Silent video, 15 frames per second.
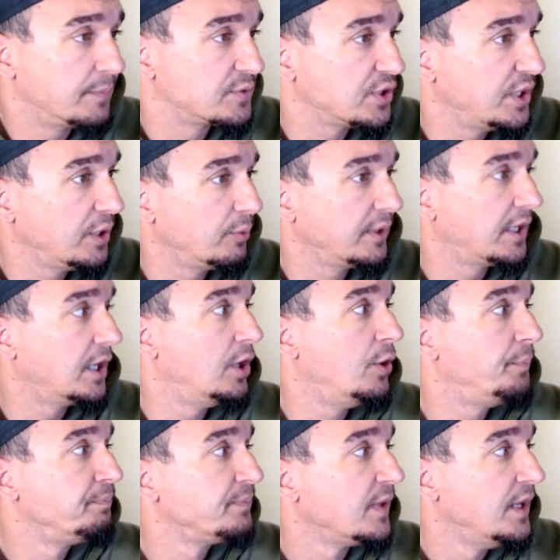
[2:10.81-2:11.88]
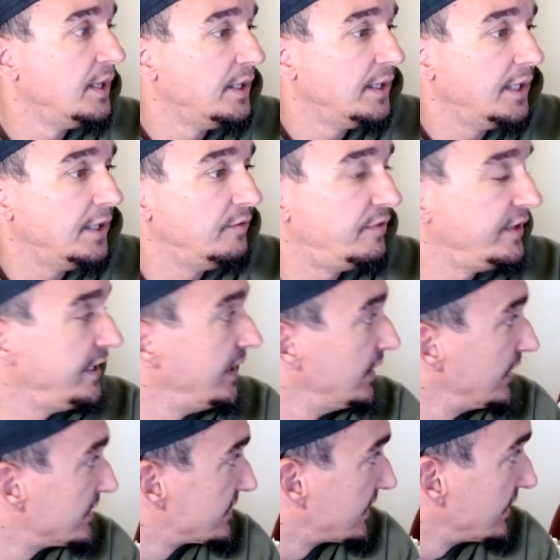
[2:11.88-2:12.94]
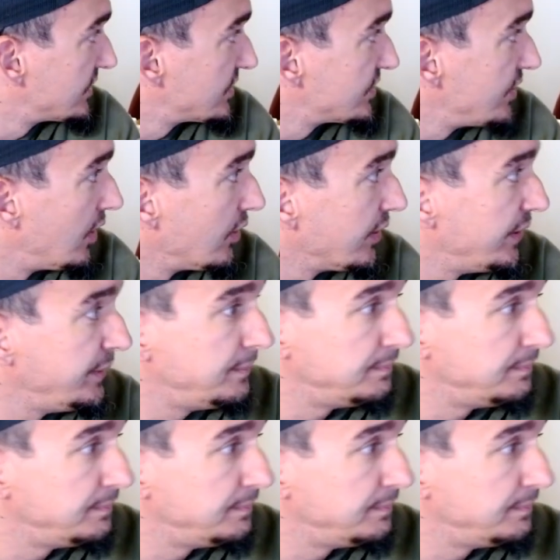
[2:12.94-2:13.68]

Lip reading: So here we go. NVIDIA, let's get started.